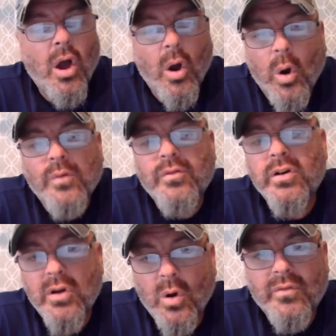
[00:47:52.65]
over
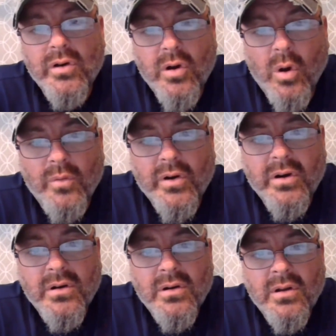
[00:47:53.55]
and over and
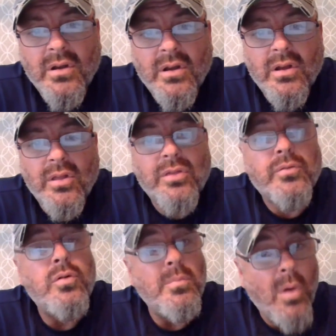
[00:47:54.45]
over
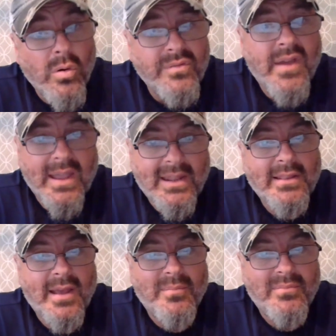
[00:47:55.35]
through motivating
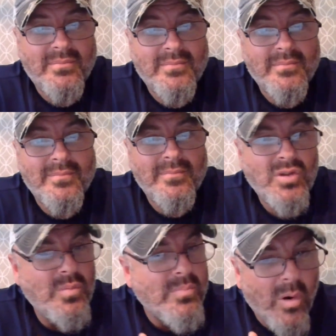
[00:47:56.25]
them.
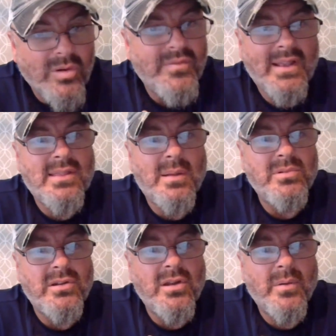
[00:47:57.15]
You motivate them
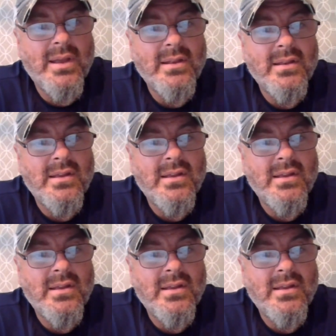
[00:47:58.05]
to do it.